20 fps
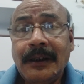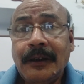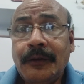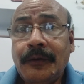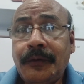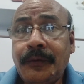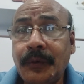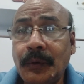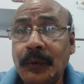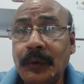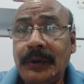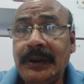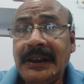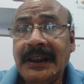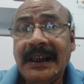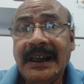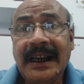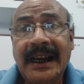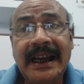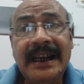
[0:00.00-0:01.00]
food
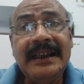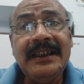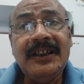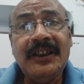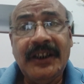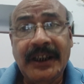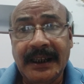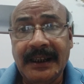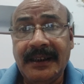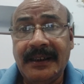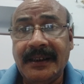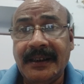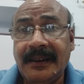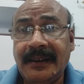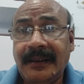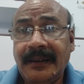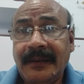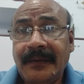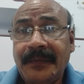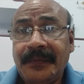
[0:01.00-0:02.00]
and shelter